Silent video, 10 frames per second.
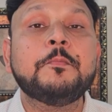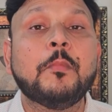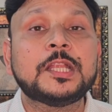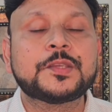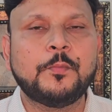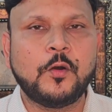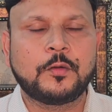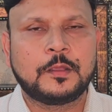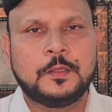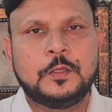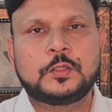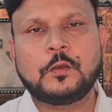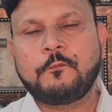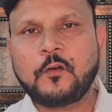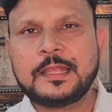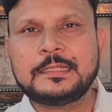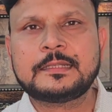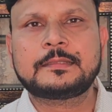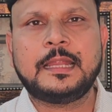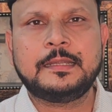much more. So
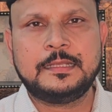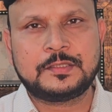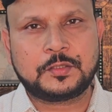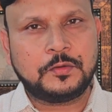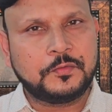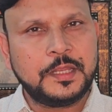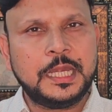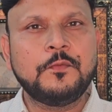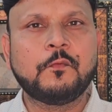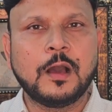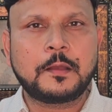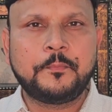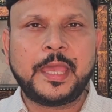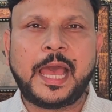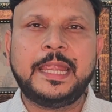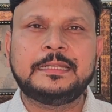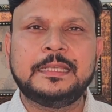forensic scientists really work behind